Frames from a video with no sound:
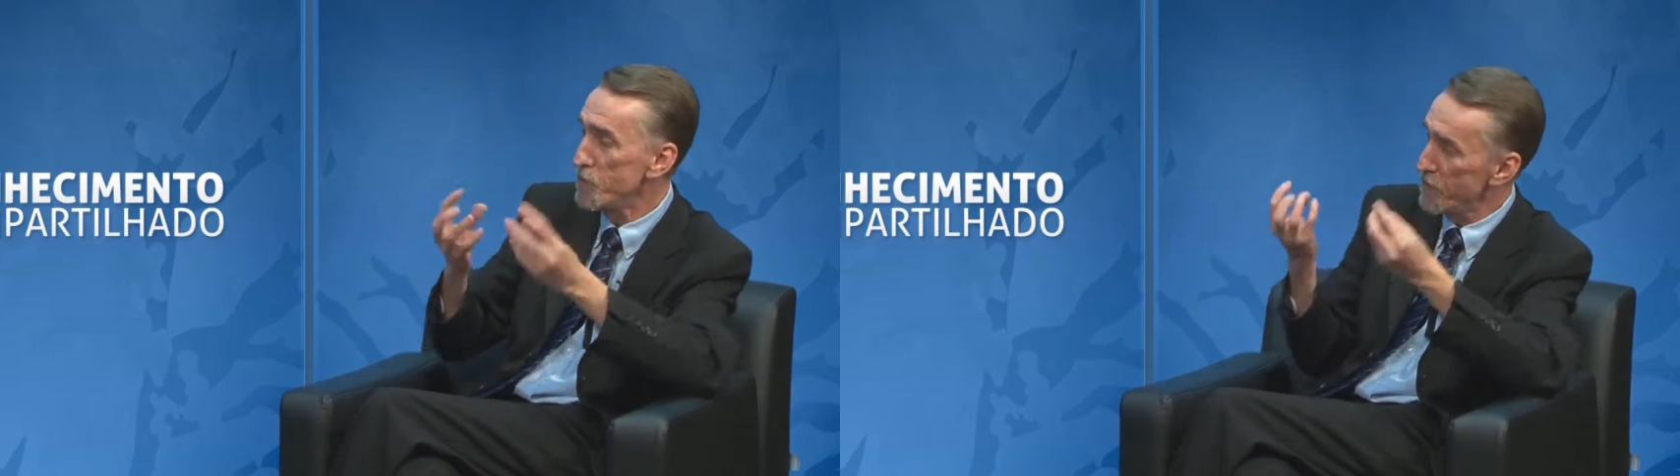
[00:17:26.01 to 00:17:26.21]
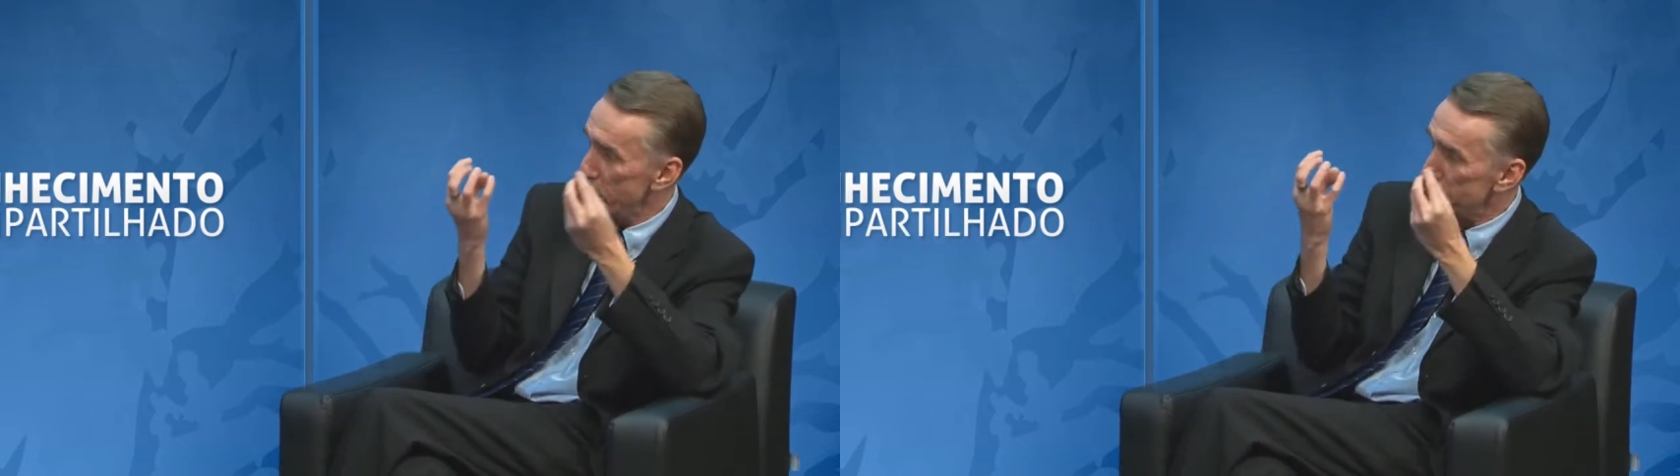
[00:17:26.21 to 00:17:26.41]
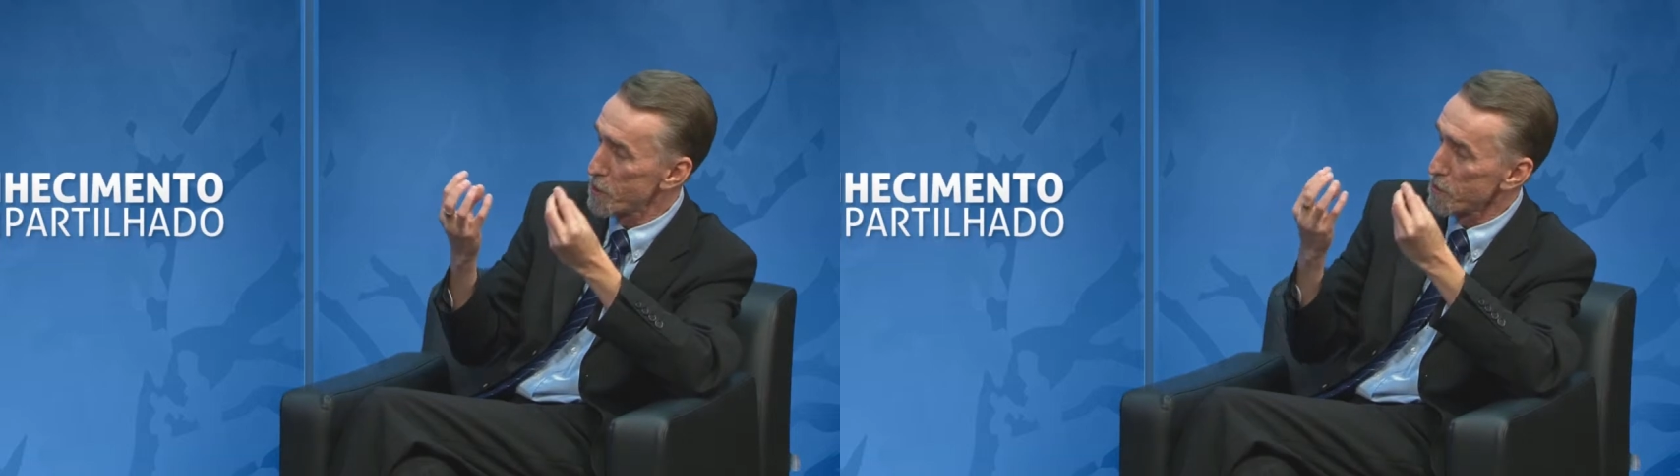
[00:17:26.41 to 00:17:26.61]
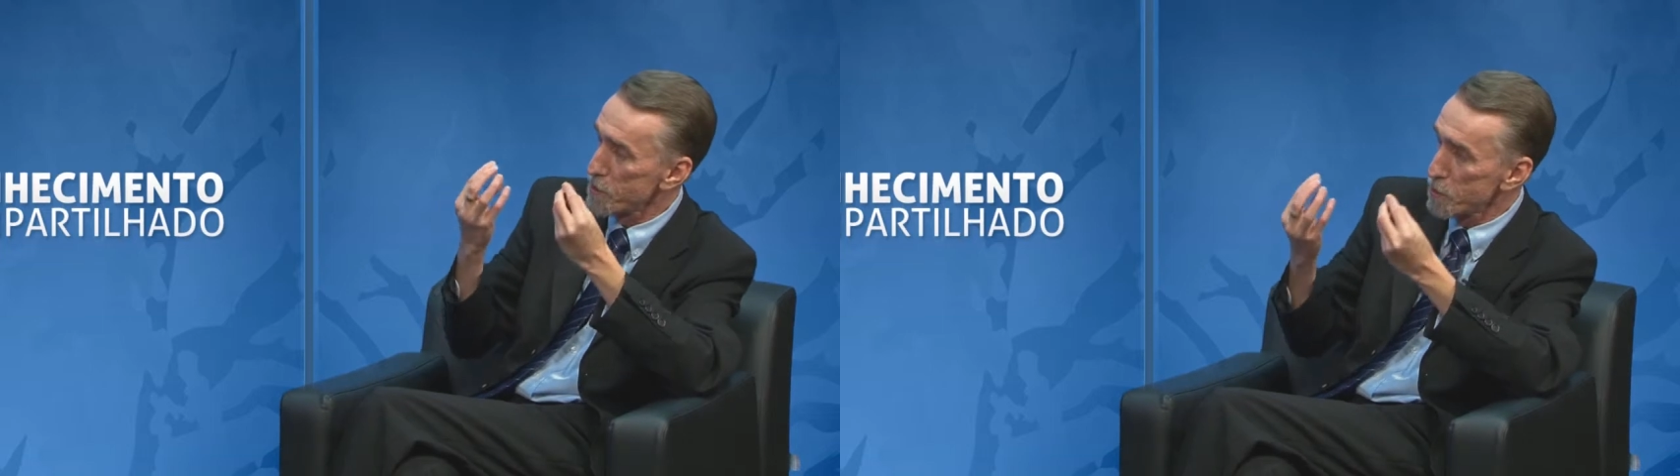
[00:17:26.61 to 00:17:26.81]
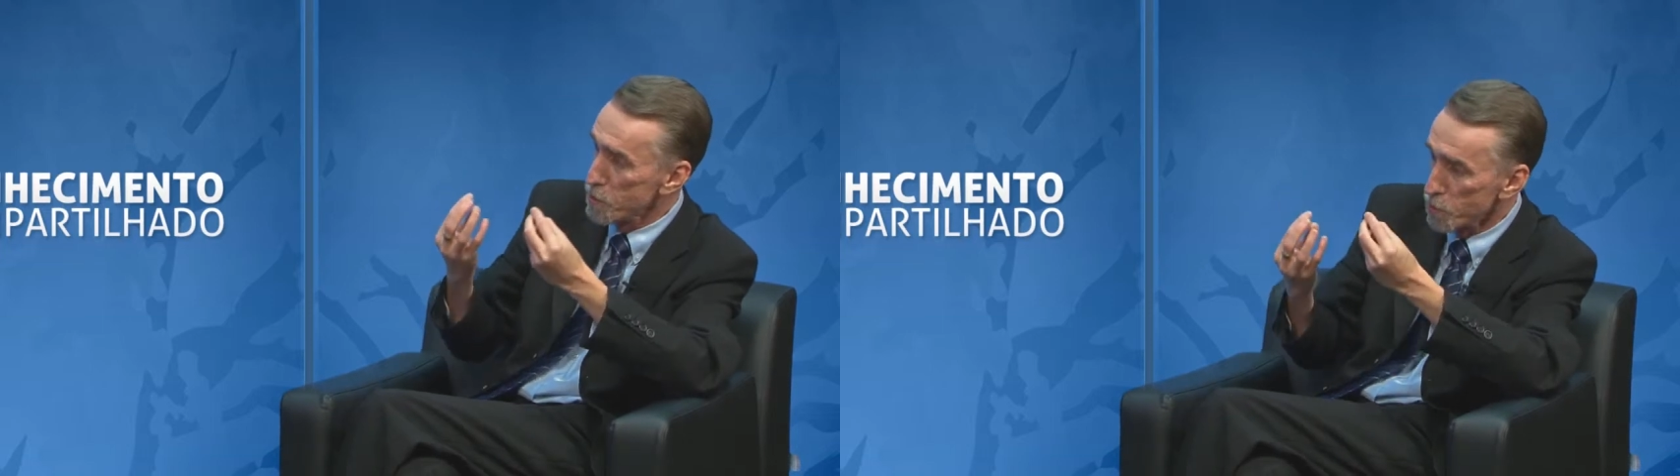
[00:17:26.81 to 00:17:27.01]
theoretical
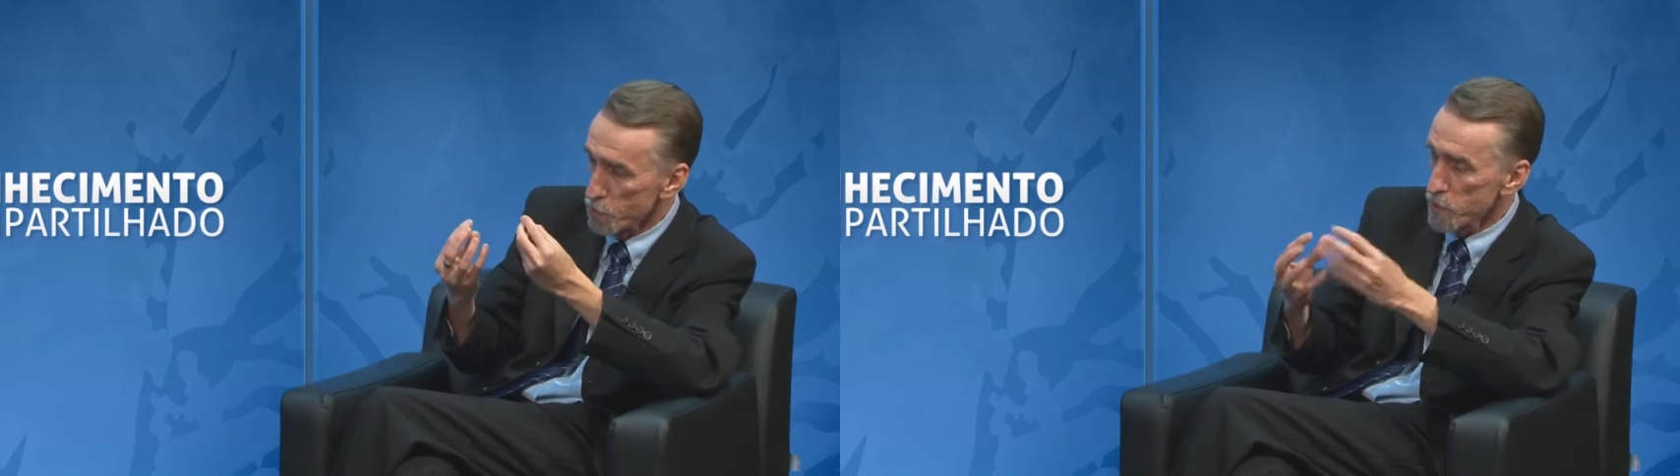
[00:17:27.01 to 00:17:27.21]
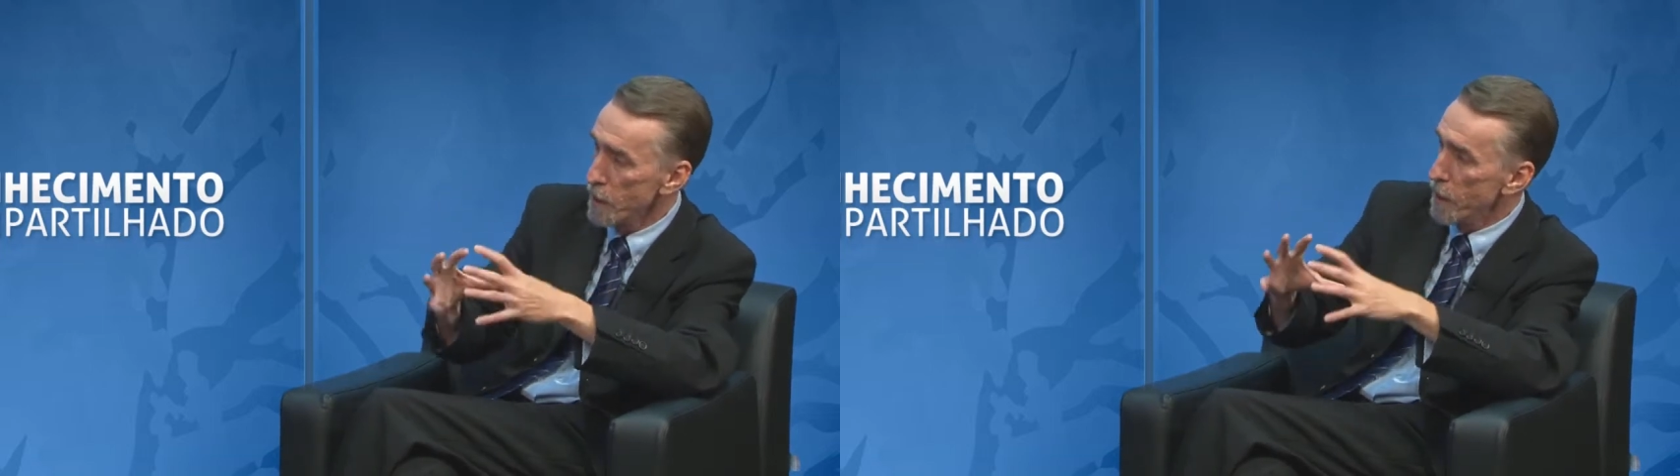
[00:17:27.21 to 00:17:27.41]
tool